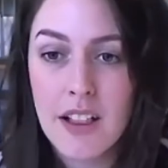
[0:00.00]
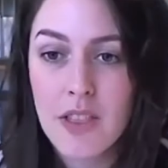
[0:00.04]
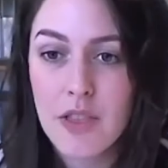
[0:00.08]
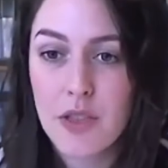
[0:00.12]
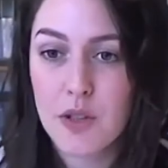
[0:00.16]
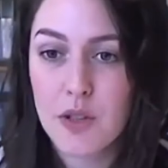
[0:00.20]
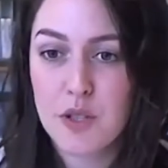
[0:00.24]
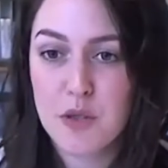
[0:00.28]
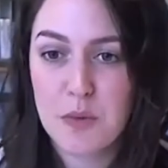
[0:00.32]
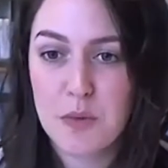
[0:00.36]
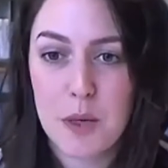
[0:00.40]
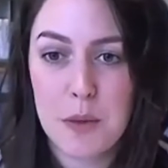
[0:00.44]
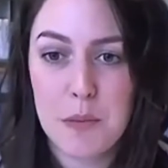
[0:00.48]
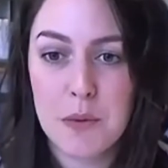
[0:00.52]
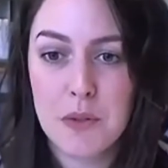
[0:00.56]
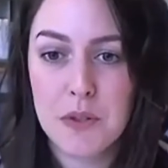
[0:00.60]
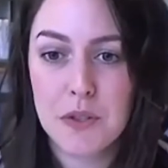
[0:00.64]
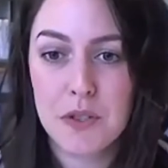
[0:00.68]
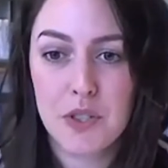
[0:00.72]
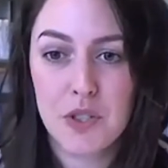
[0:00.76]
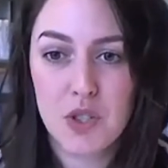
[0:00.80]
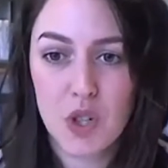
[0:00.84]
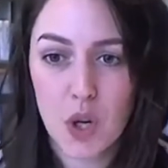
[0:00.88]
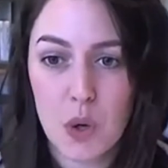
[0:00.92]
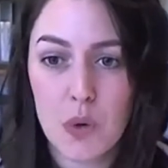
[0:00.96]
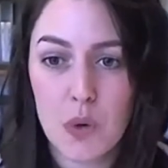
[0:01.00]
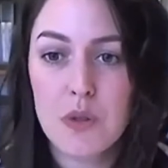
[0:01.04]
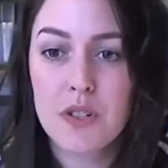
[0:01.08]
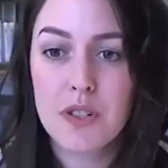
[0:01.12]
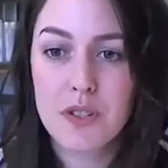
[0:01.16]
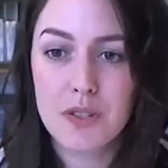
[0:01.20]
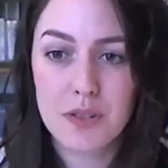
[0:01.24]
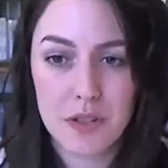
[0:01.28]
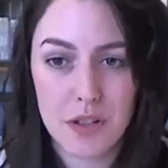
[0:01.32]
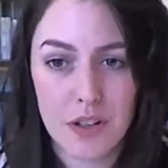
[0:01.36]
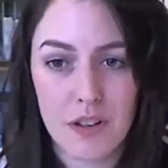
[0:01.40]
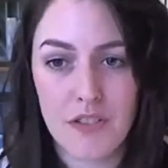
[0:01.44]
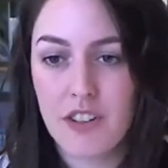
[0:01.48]
Those people don't
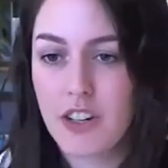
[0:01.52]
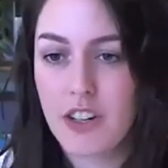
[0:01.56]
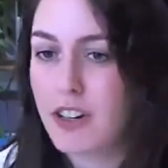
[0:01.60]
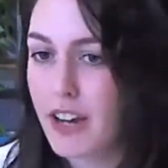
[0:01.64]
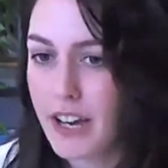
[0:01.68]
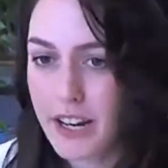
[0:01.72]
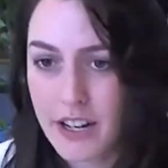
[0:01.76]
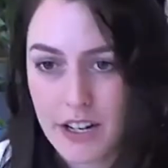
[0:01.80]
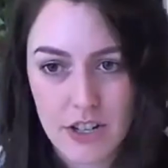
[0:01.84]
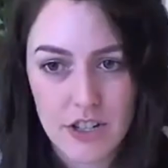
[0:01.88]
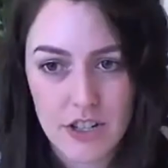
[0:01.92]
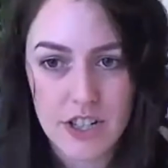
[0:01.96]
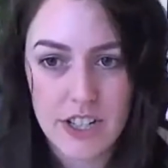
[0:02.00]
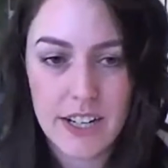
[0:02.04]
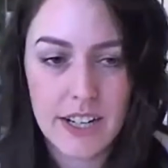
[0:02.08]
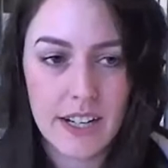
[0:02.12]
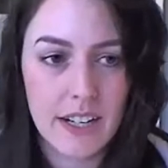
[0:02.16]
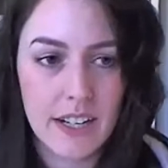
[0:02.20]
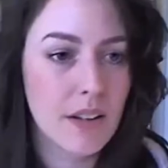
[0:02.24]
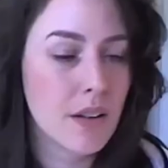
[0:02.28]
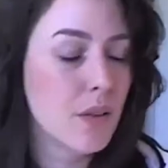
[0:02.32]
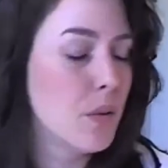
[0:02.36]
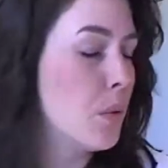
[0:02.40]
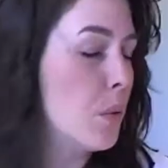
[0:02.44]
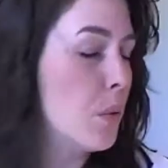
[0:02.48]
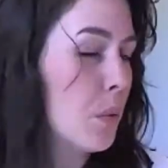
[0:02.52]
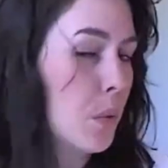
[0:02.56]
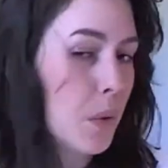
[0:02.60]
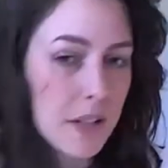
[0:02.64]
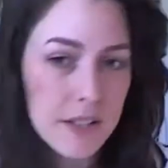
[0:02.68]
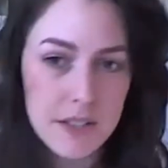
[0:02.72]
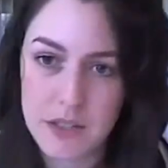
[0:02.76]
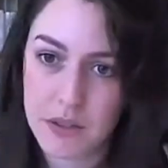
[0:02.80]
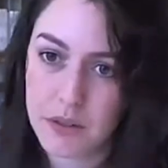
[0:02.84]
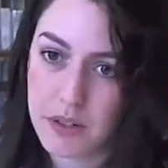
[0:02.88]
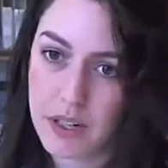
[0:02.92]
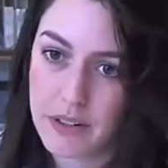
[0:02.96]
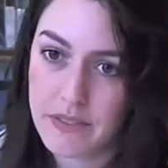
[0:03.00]
deserve your energy
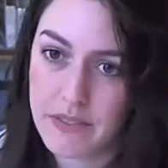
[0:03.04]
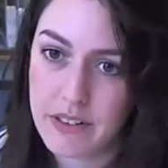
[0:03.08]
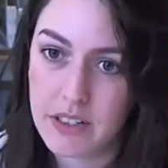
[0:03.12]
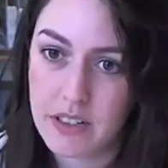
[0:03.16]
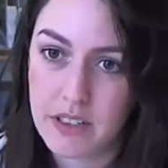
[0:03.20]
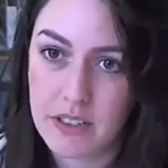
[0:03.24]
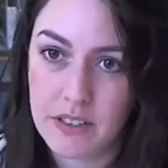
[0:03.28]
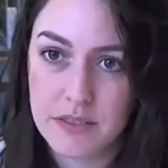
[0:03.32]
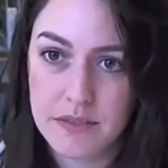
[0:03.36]
whatsoever.